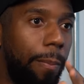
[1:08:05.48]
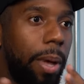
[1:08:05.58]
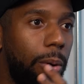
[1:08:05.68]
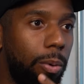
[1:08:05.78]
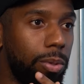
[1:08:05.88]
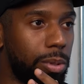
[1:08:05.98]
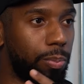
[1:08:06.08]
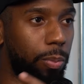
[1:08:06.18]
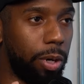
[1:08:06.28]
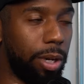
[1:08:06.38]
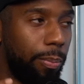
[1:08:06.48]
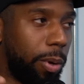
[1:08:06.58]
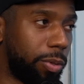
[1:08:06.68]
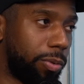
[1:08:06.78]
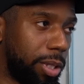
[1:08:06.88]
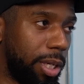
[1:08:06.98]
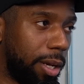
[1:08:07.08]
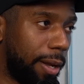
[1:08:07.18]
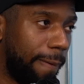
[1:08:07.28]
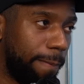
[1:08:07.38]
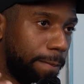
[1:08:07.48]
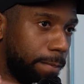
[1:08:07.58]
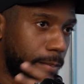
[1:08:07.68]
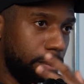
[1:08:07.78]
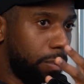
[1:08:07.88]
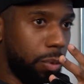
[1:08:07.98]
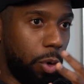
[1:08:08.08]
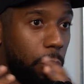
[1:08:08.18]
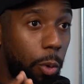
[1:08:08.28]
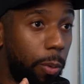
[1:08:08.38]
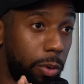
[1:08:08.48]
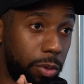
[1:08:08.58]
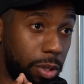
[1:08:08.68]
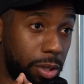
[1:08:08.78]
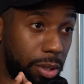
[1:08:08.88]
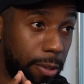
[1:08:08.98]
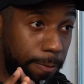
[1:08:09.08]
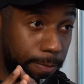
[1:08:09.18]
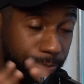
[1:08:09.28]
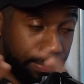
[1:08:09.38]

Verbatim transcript: a male's body and male's physique. Yeah. Your hormones just